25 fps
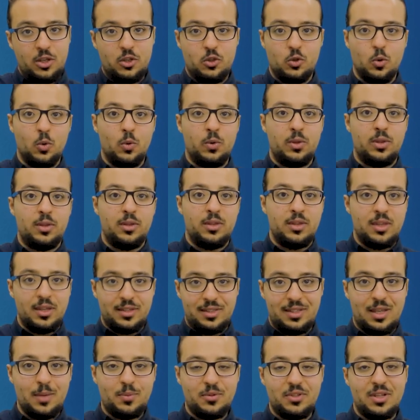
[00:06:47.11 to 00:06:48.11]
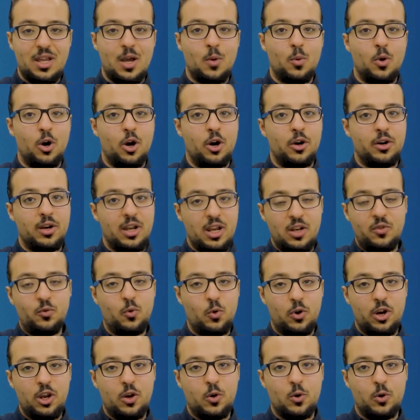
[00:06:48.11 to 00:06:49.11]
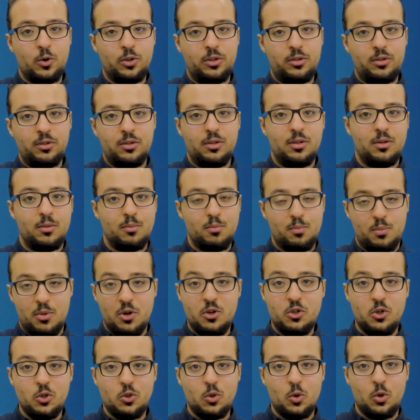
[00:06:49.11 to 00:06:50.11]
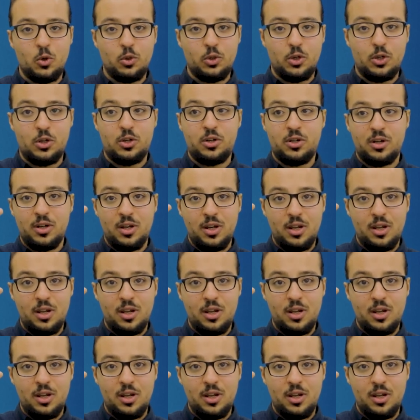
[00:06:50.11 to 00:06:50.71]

So the steps now are info record, purchase order,